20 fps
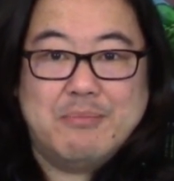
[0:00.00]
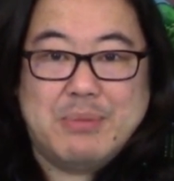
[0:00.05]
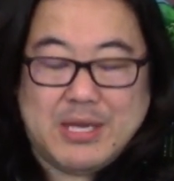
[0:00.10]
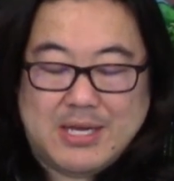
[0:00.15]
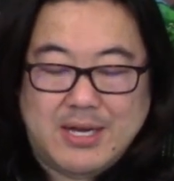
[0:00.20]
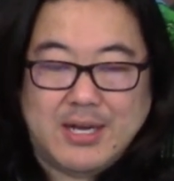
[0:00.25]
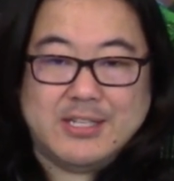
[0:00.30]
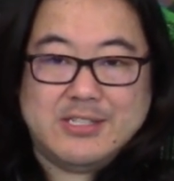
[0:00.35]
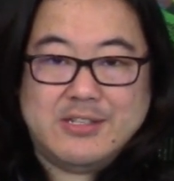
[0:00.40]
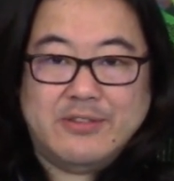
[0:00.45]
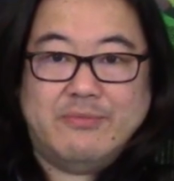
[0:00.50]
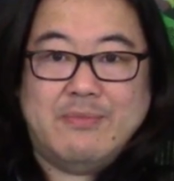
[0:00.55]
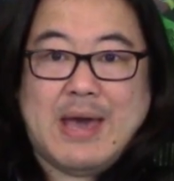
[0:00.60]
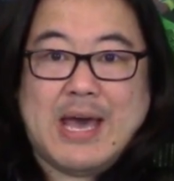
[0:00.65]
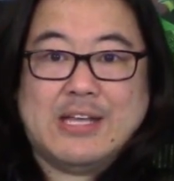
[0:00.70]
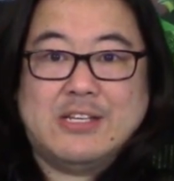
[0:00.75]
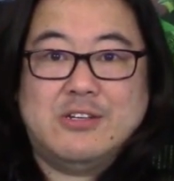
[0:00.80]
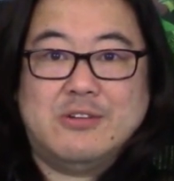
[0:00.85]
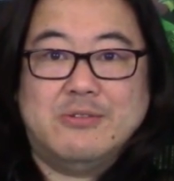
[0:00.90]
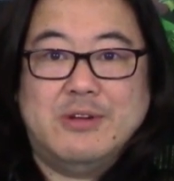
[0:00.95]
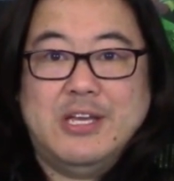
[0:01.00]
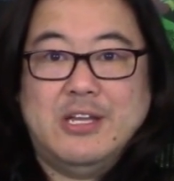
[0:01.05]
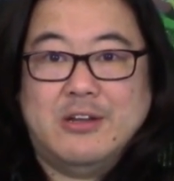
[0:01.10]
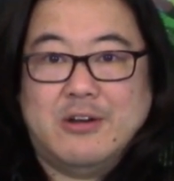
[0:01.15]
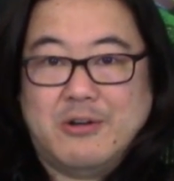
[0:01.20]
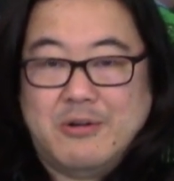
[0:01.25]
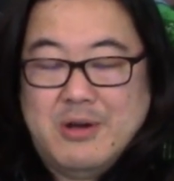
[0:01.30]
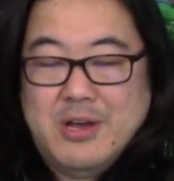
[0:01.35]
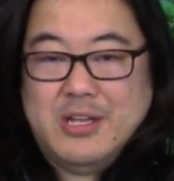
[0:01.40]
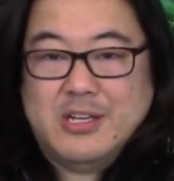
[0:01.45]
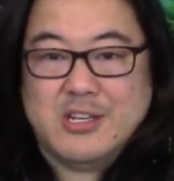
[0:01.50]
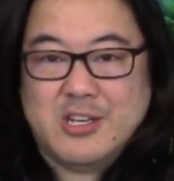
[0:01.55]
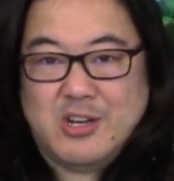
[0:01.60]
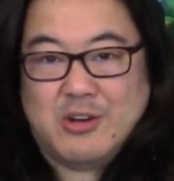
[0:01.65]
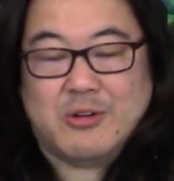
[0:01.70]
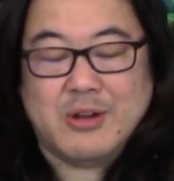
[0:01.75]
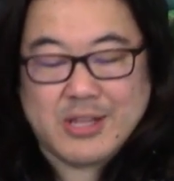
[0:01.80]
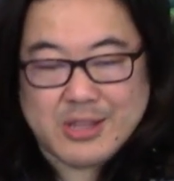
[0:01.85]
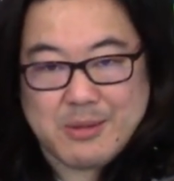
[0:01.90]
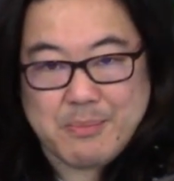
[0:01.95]
because of Matcherino
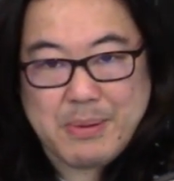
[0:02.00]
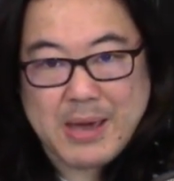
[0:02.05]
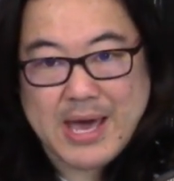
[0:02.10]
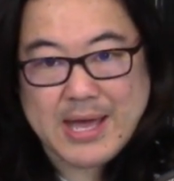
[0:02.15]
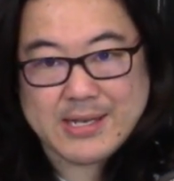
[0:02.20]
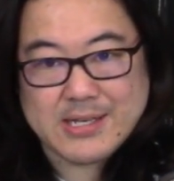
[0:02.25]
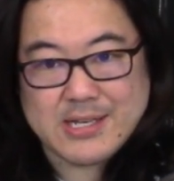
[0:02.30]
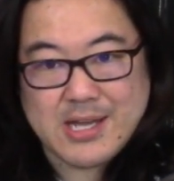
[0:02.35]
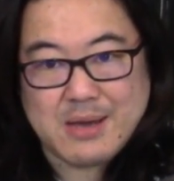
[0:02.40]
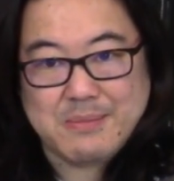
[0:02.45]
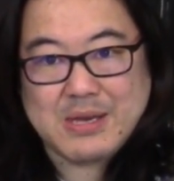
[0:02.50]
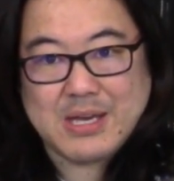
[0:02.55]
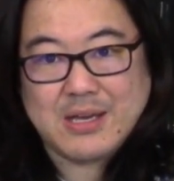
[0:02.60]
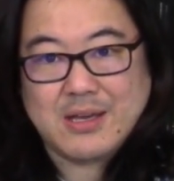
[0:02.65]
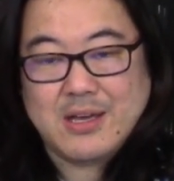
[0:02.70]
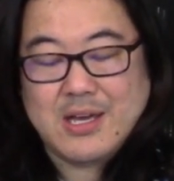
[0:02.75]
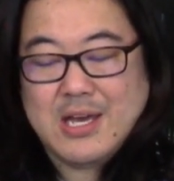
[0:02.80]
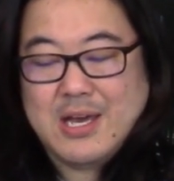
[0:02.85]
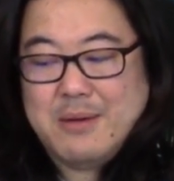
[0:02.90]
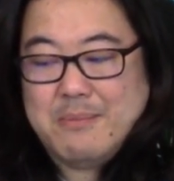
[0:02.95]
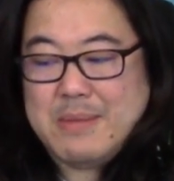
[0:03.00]
during the pandemic.